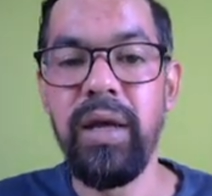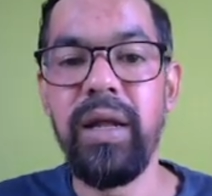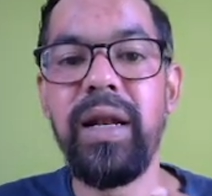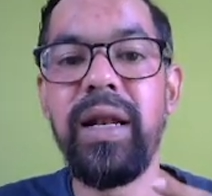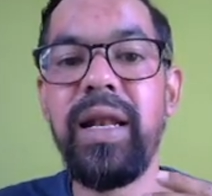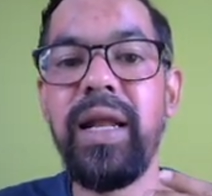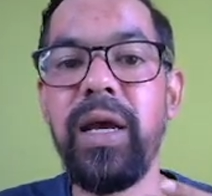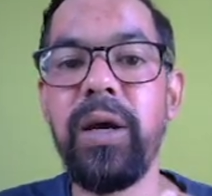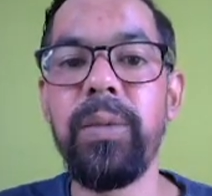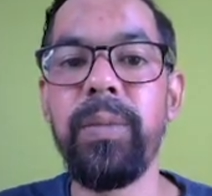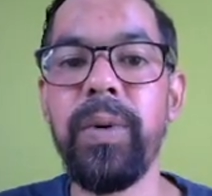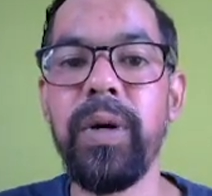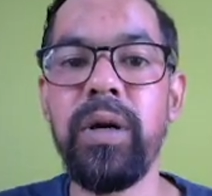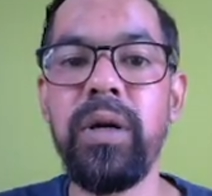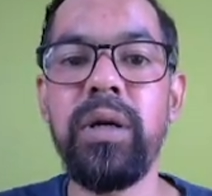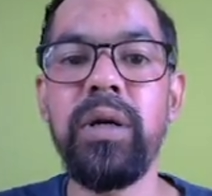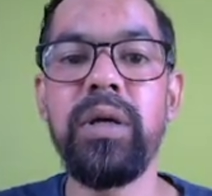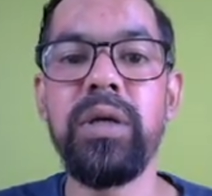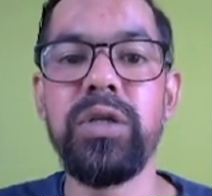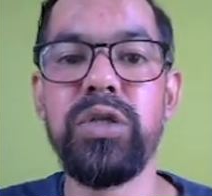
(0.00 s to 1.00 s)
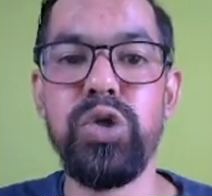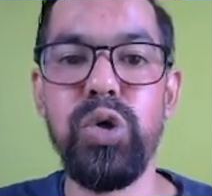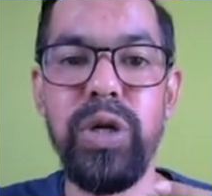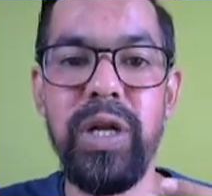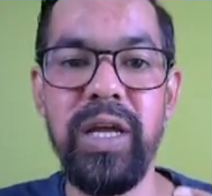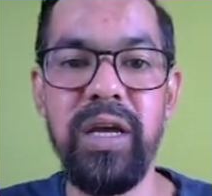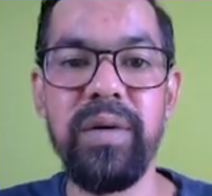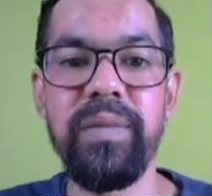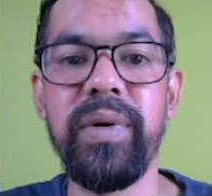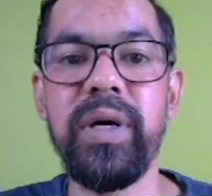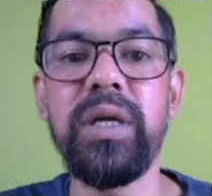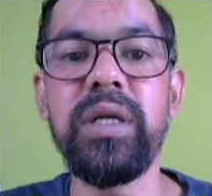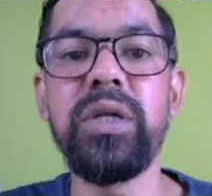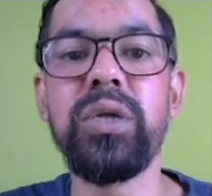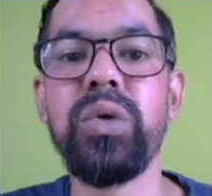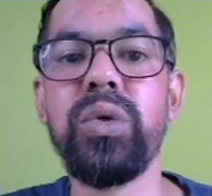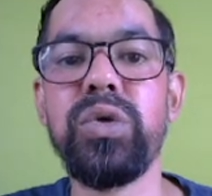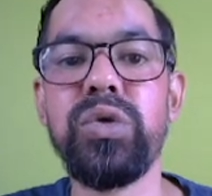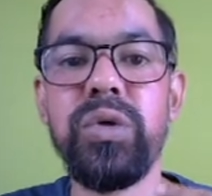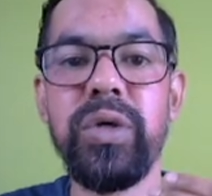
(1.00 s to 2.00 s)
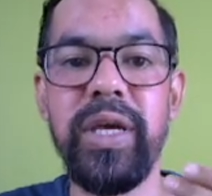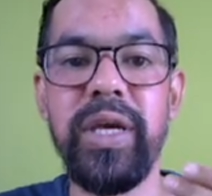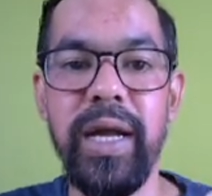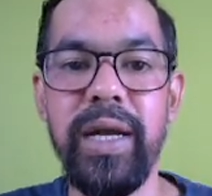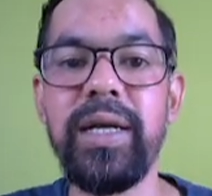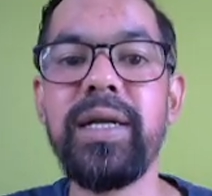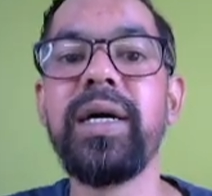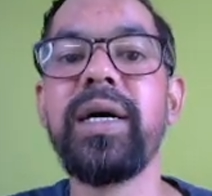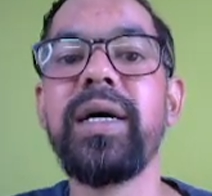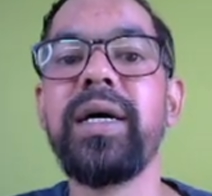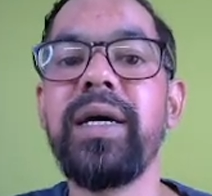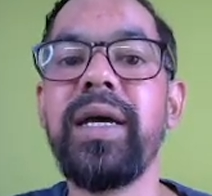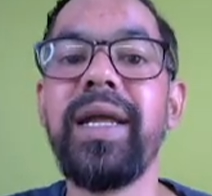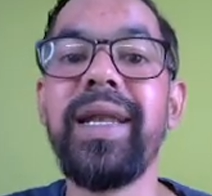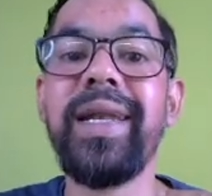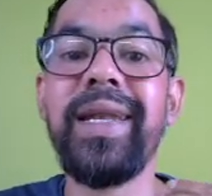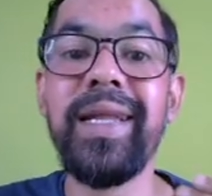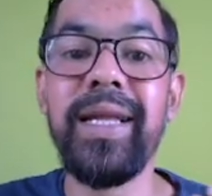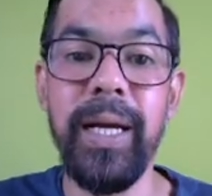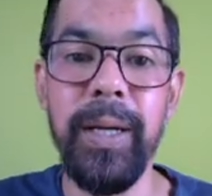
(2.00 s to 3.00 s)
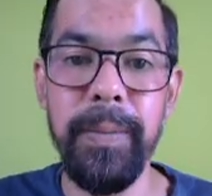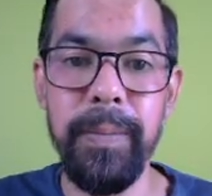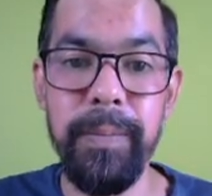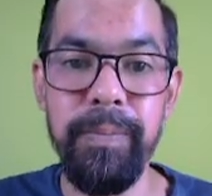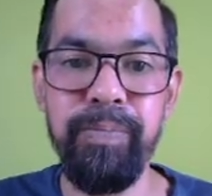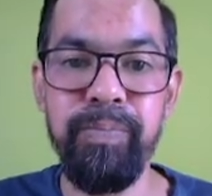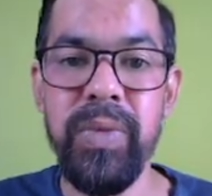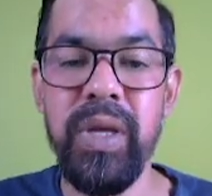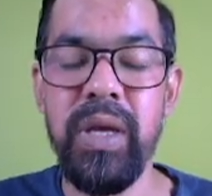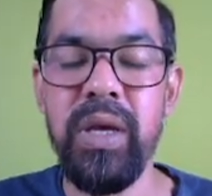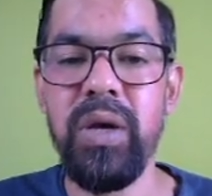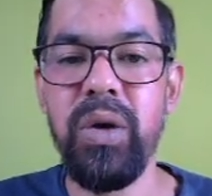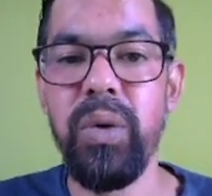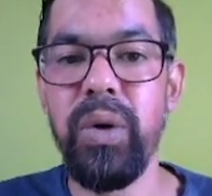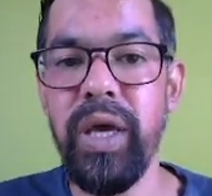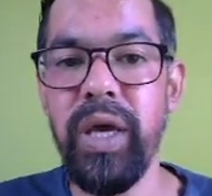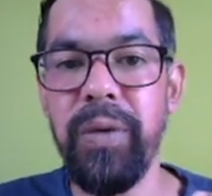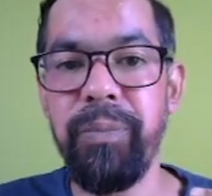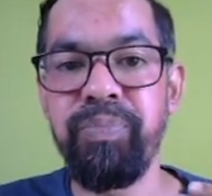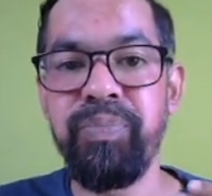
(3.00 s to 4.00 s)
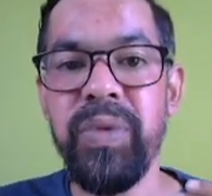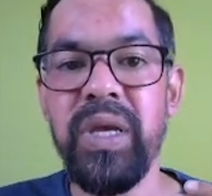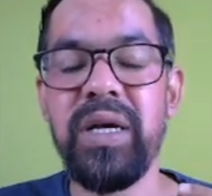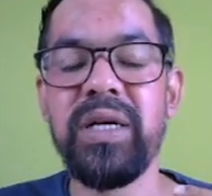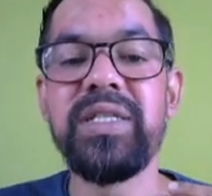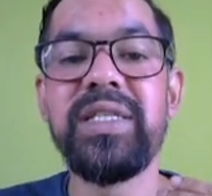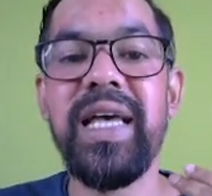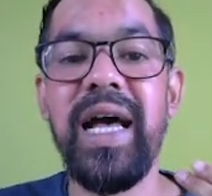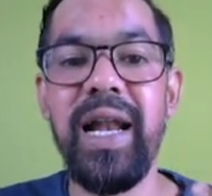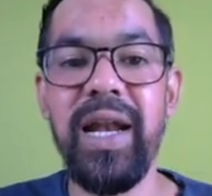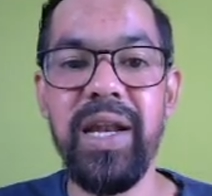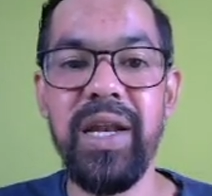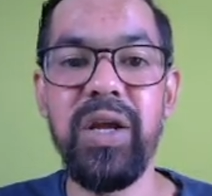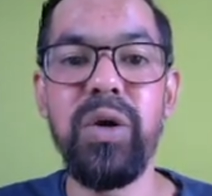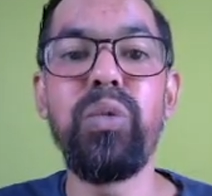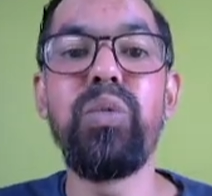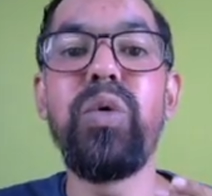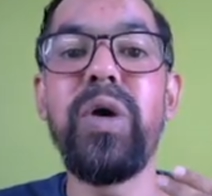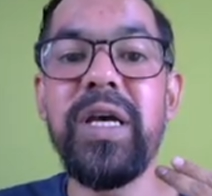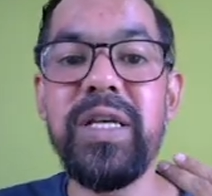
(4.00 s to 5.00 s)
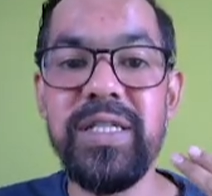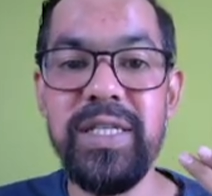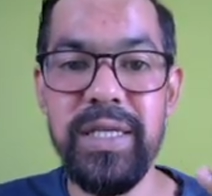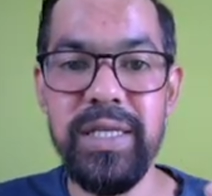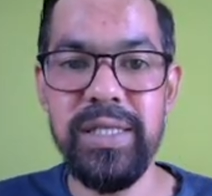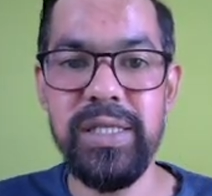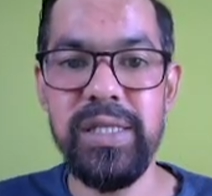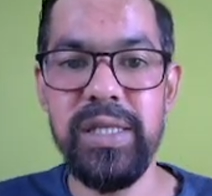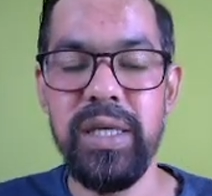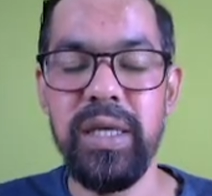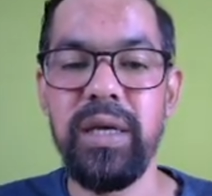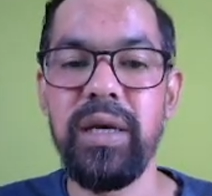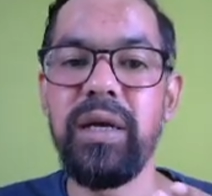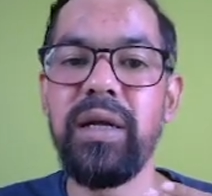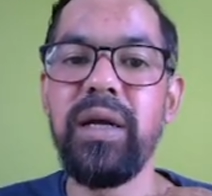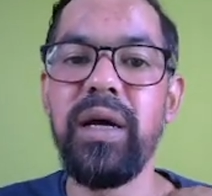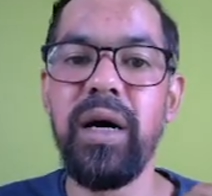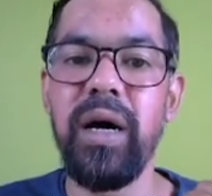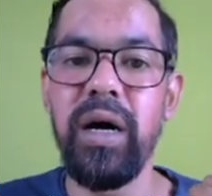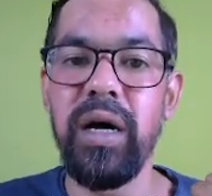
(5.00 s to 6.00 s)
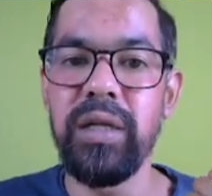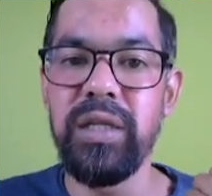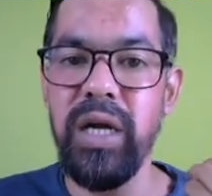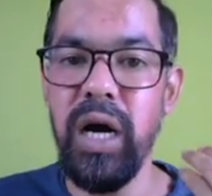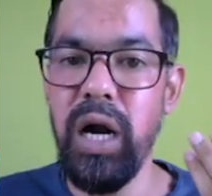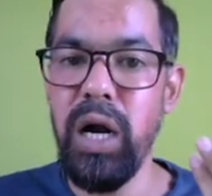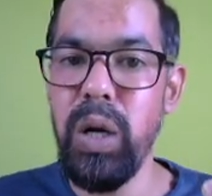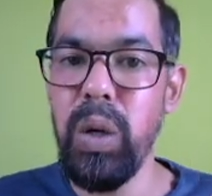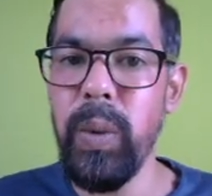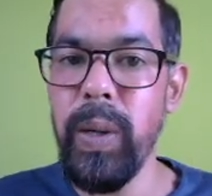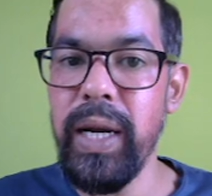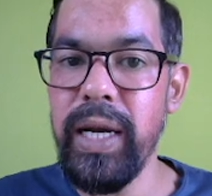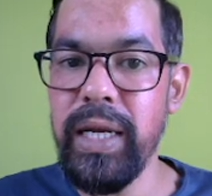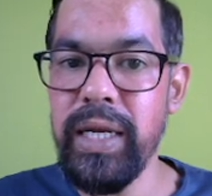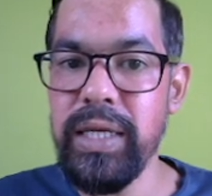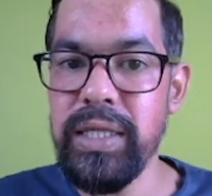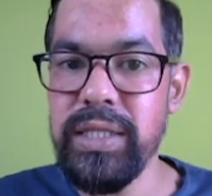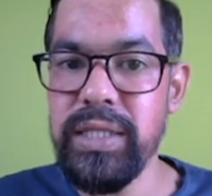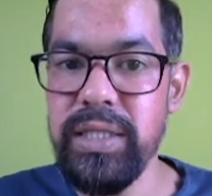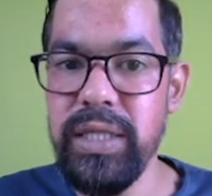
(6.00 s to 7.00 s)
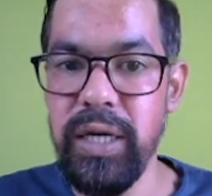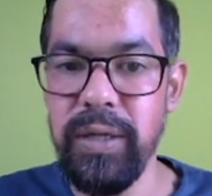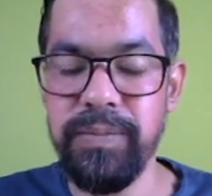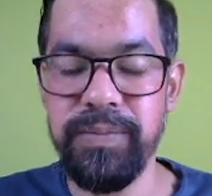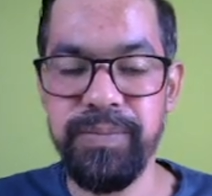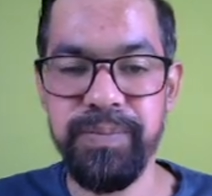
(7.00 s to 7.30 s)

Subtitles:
Labor, so labor, those who get income. Okay, salary, wages. Third one is